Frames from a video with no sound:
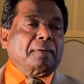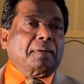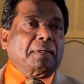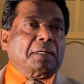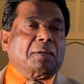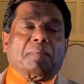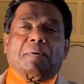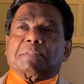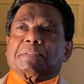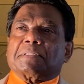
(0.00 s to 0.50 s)

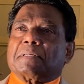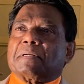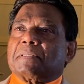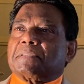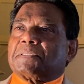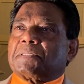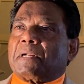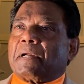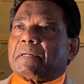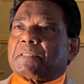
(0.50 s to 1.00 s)
It was a
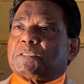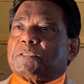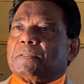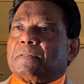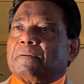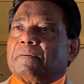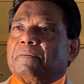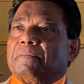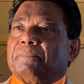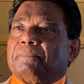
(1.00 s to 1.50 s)

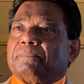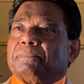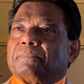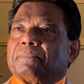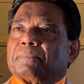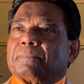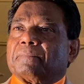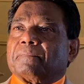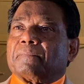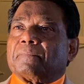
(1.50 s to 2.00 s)
distraction.
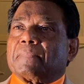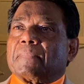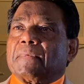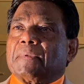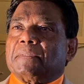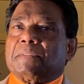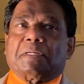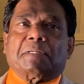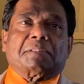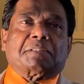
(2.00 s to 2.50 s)

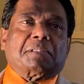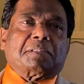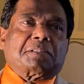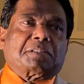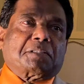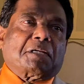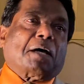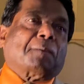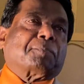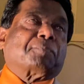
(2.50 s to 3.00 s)
Jesus
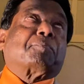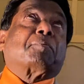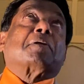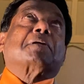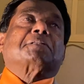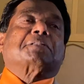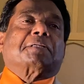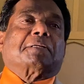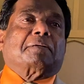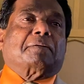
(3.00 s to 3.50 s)
stopped
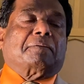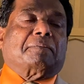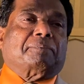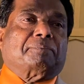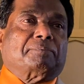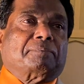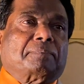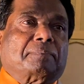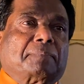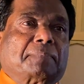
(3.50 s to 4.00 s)
preaching
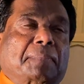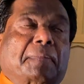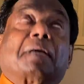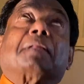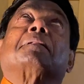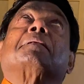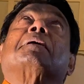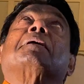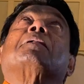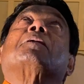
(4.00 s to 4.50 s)

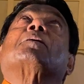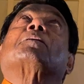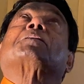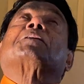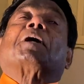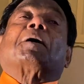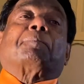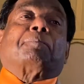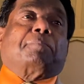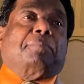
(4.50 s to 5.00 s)
and he looked
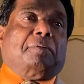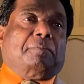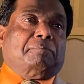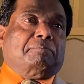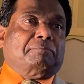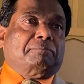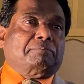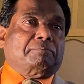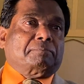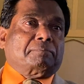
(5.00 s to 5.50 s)
up.
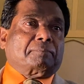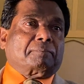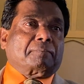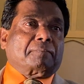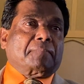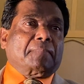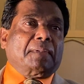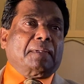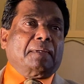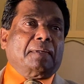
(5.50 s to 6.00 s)

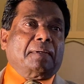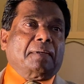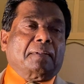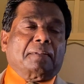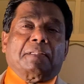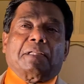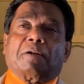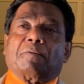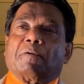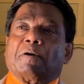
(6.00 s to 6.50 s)

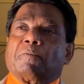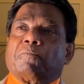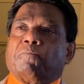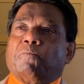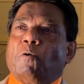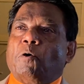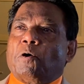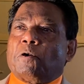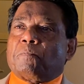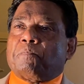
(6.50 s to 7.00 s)
There were
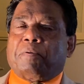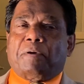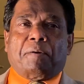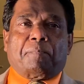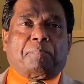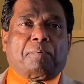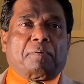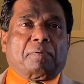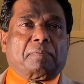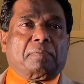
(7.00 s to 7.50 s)
four
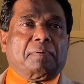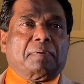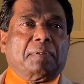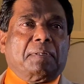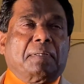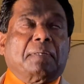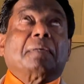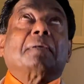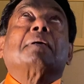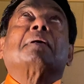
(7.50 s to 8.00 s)
people
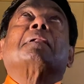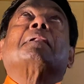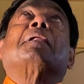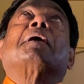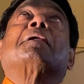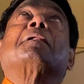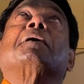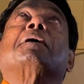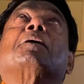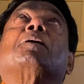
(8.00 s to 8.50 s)

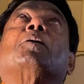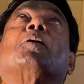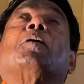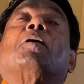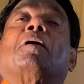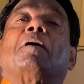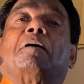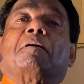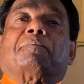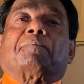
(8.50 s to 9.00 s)
letting
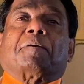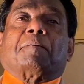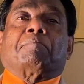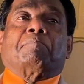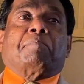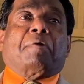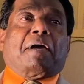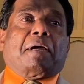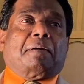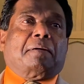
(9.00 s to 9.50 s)
go of a
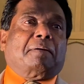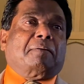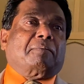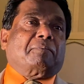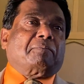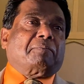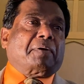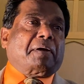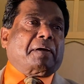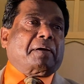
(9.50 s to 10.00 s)
bed
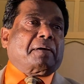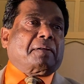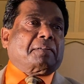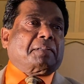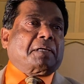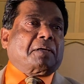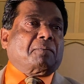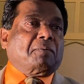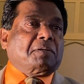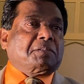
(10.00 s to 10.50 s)
where
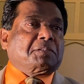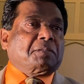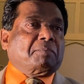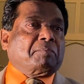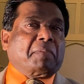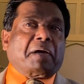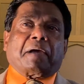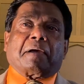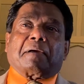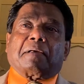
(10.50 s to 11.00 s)
there was a
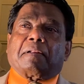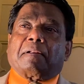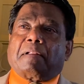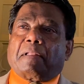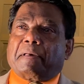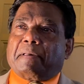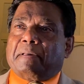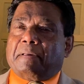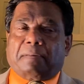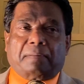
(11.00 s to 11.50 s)
man
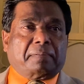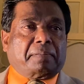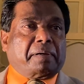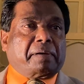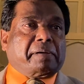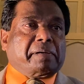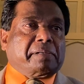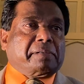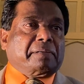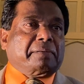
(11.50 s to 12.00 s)
lying
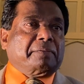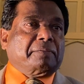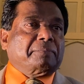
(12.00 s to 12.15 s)
there.